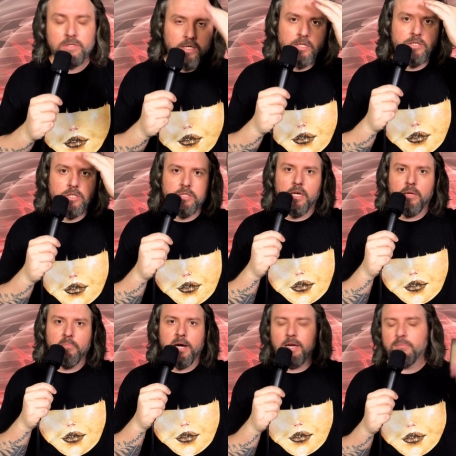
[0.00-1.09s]
It is just like
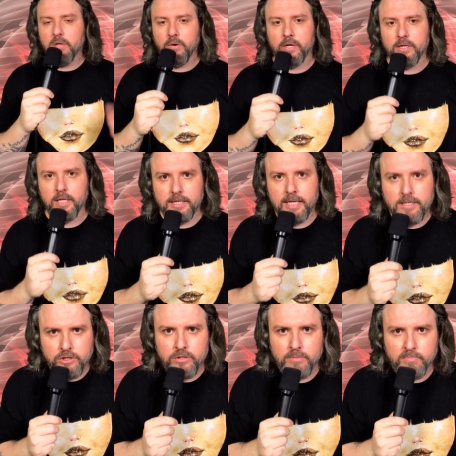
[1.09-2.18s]
mind-blowing. Like
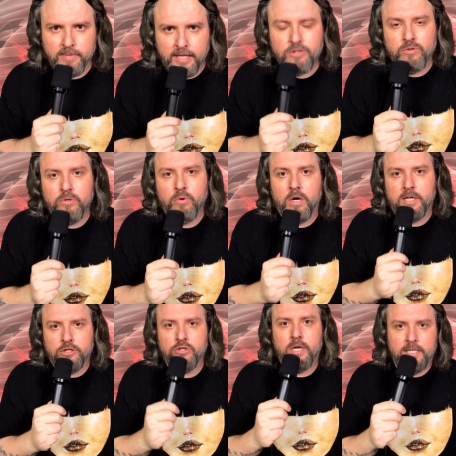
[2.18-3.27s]
that's your, that's who you are.
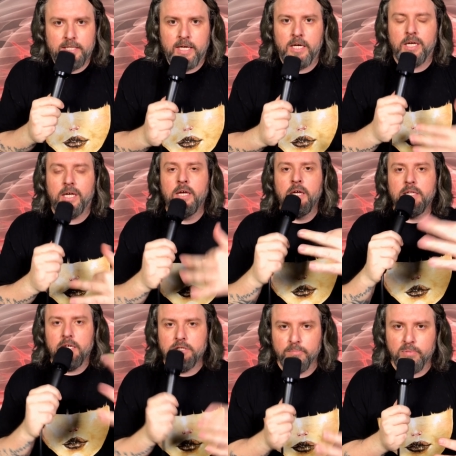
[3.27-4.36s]
That's your identity.
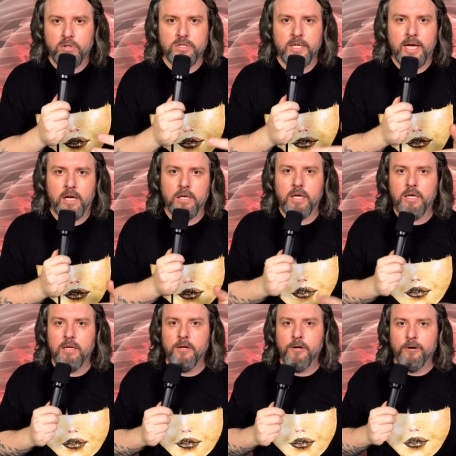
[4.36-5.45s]
That's your personality,
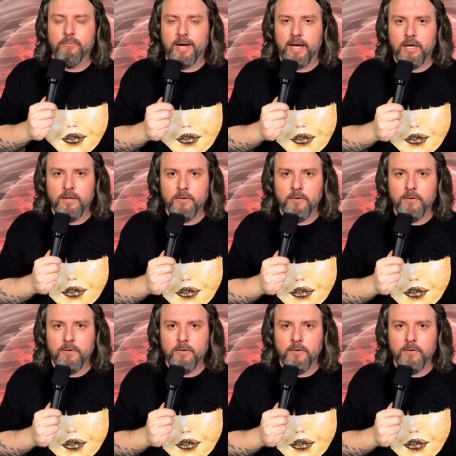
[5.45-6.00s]
right?